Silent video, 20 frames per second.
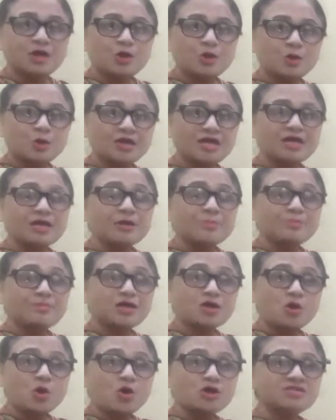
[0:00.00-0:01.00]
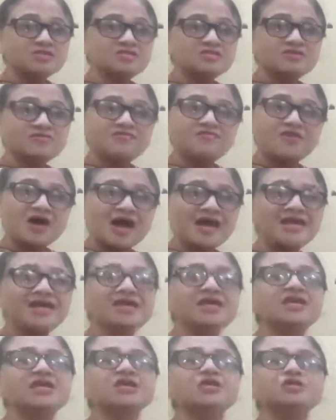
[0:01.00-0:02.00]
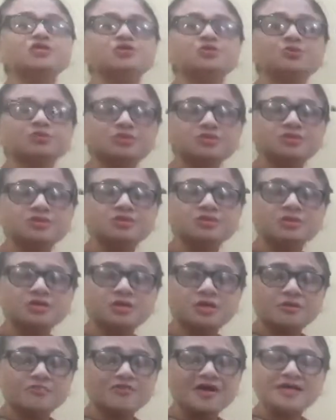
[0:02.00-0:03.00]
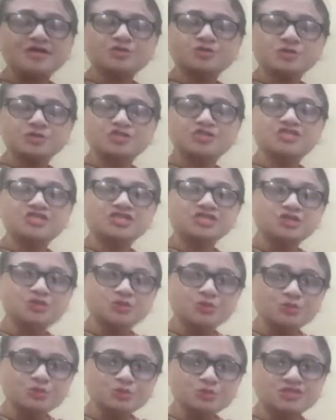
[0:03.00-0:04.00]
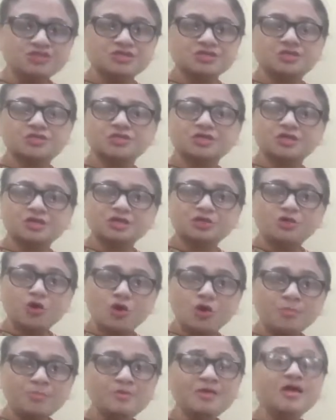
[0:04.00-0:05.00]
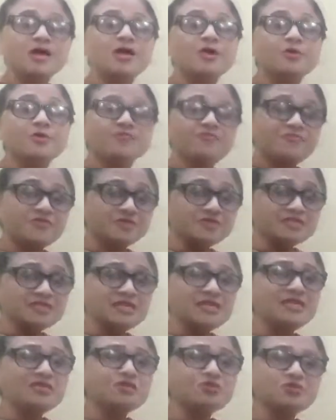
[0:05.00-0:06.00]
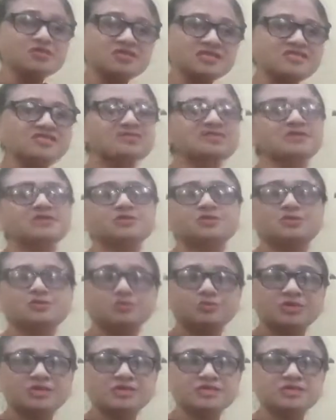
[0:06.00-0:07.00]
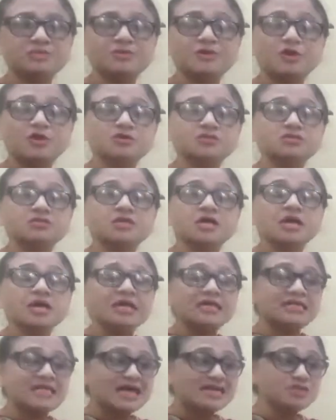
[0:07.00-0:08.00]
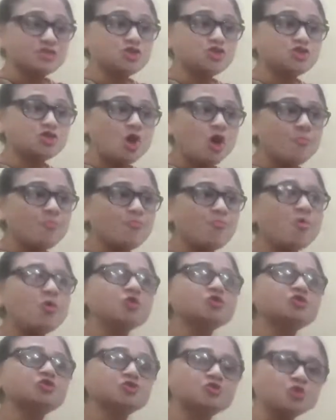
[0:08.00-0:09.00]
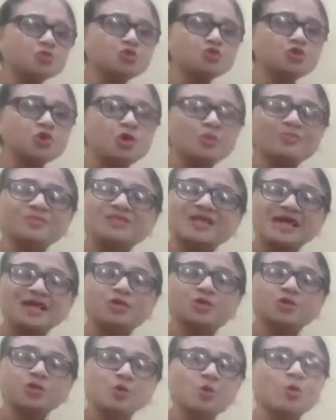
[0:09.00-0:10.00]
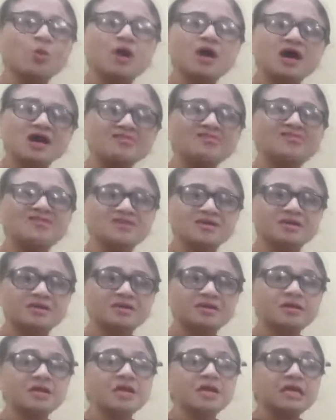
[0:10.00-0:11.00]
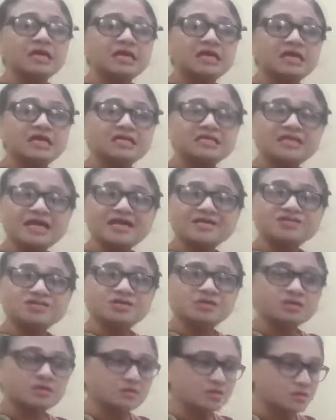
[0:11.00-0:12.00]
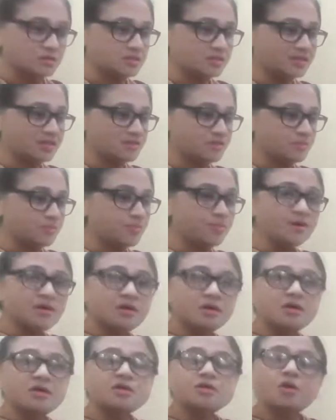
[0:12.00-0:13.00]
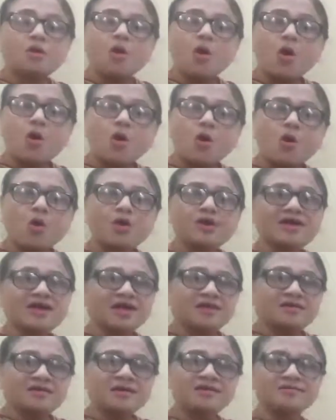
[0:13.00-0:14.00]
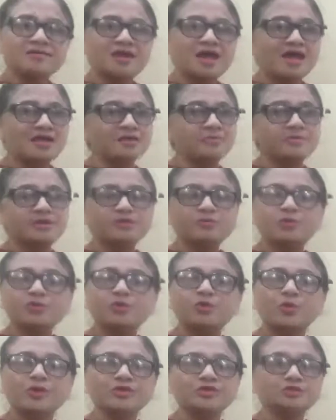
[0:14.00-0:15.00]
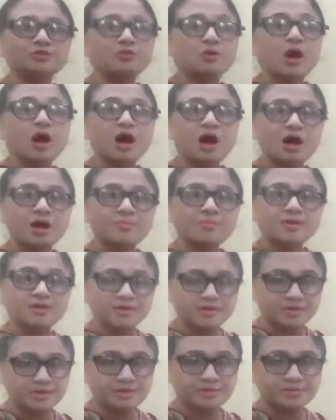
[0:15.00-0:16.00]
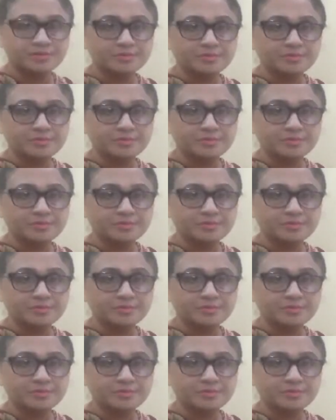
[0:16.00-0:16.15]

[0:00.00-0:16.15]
Okay, because why he chose why sorry she chose the top firstly. So this thing students, because that top was so top that no other that a bird or any other animal would going to harm her.